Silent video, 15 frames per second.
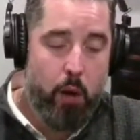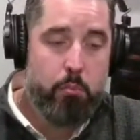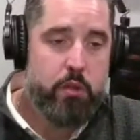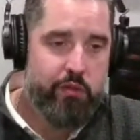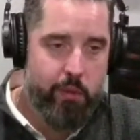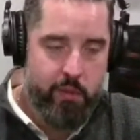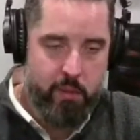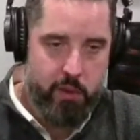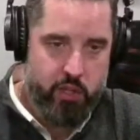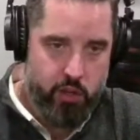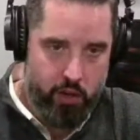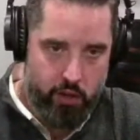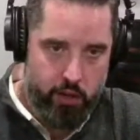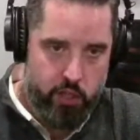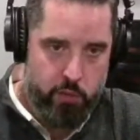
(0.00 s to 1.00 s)
comes from the
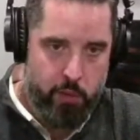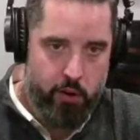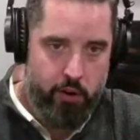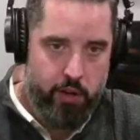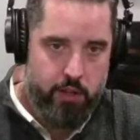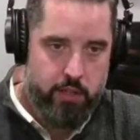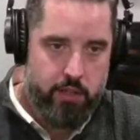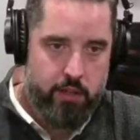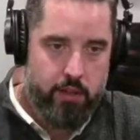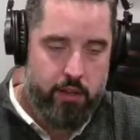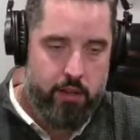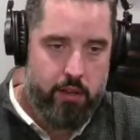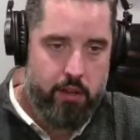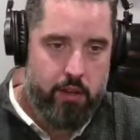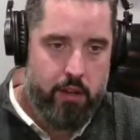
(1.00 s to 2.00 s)
mystical experience
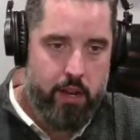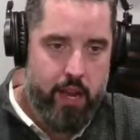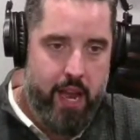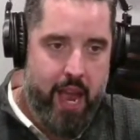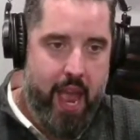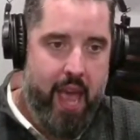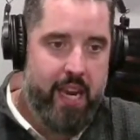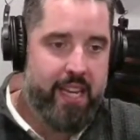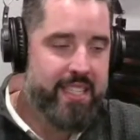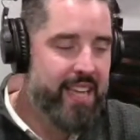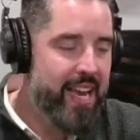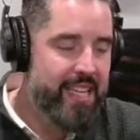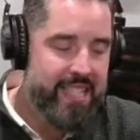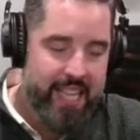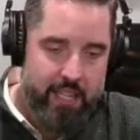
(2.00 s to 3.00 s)
and
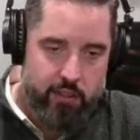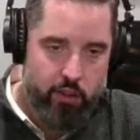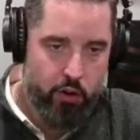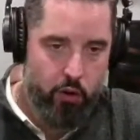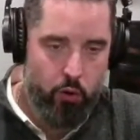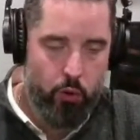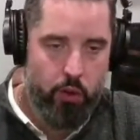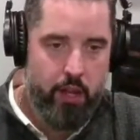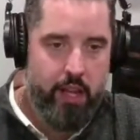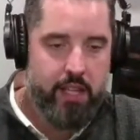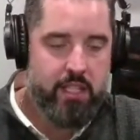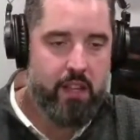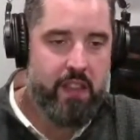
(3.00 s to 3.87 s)
is identical